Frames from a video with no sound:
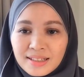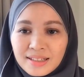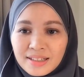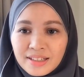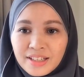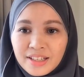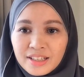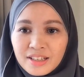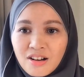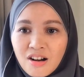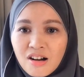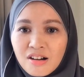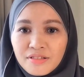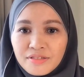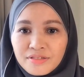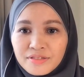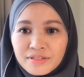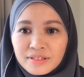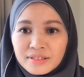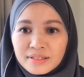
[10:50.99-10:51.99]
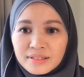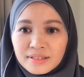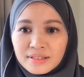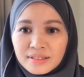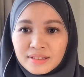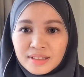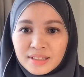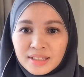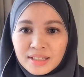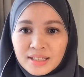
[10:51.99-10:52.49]
Kick off
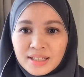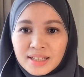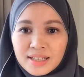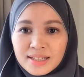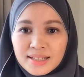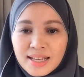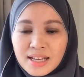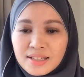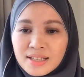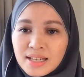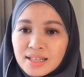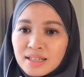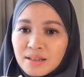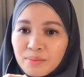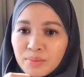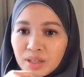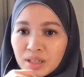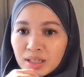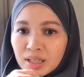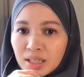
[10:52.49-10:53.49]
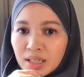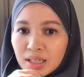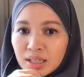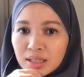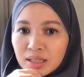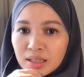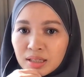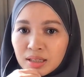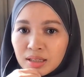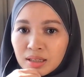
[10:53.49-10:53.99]
sounds like something
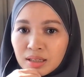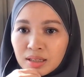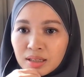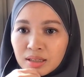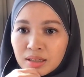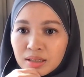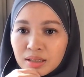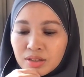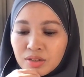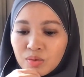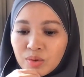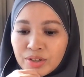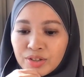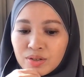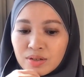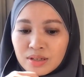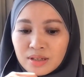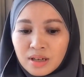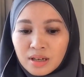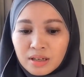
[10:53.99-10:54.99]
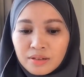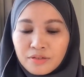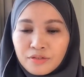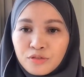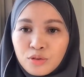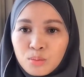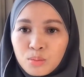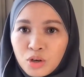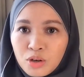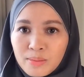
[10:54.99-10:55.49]
that where you start a
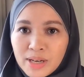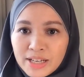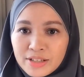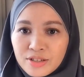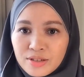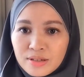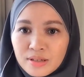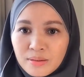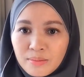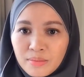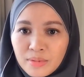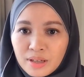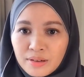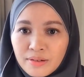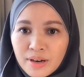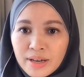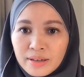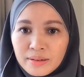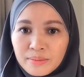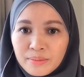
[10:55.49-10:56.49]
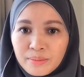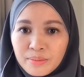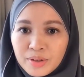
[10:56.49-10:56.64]
football match or something, right?